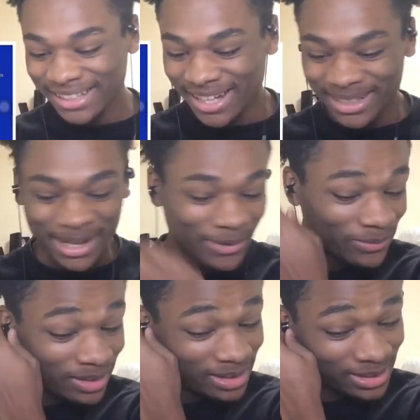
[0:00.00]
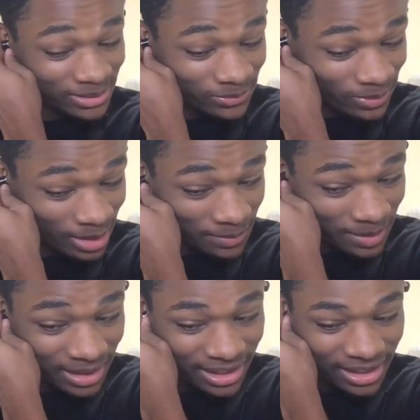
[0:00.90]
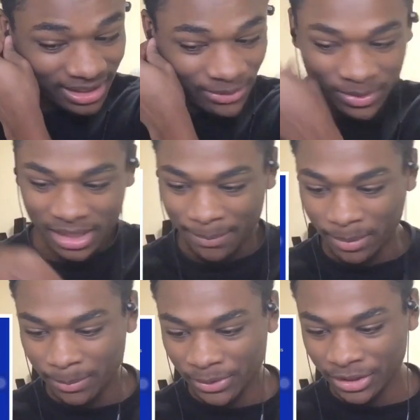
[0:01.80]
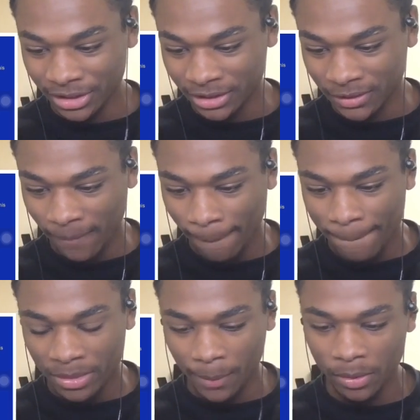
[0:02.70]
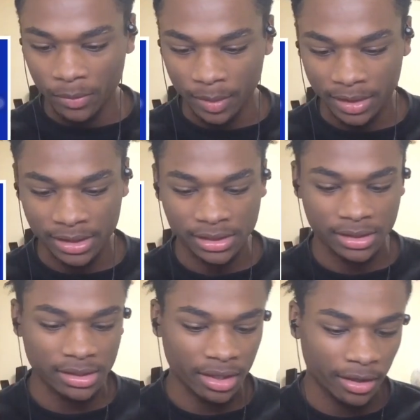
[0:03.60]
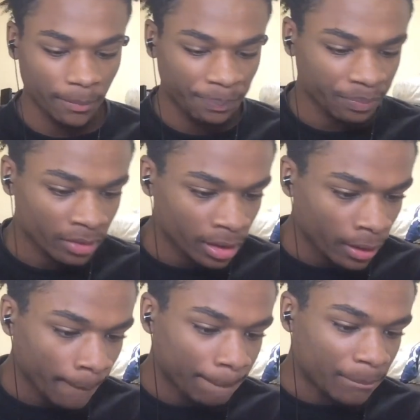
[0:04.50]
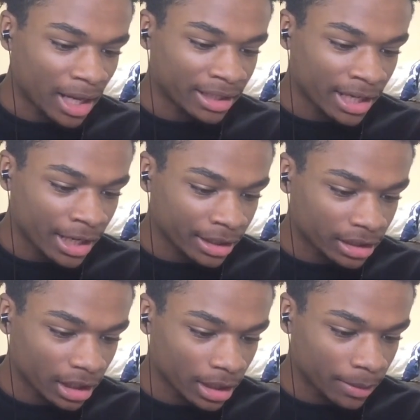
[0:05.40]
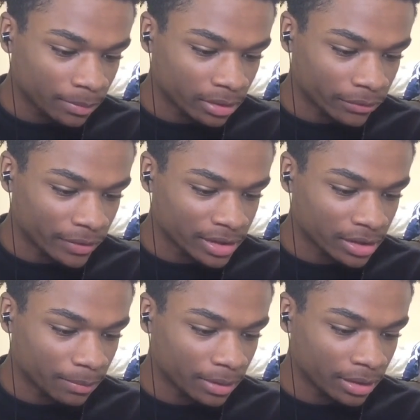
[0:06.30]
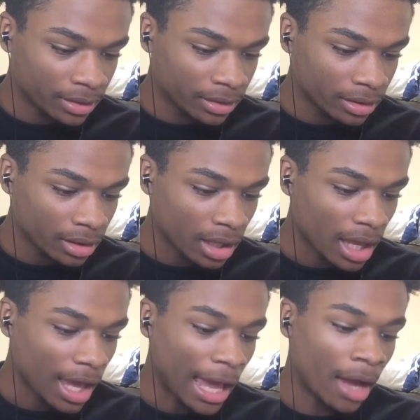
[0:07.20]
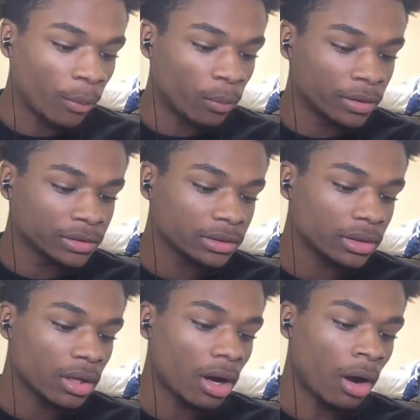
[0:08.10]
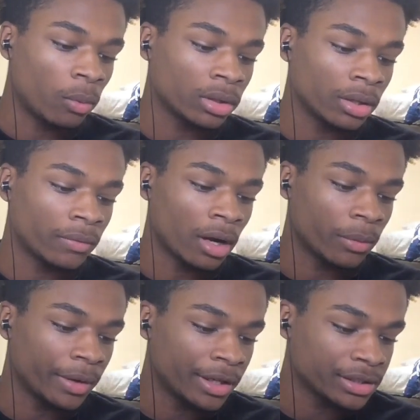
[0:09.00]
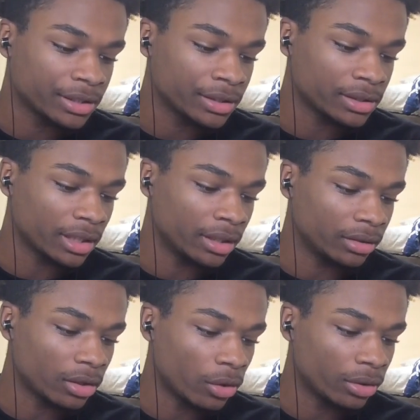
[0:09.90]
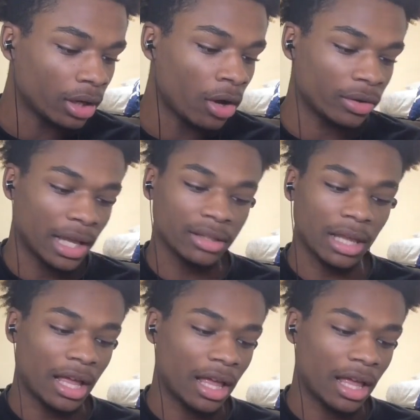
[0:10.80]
Kanye funny as fuck, bro. He a different type of breed. Let me read what this shit say. My dad came to visit me at once on one of our ranches in Cody. Oh, that's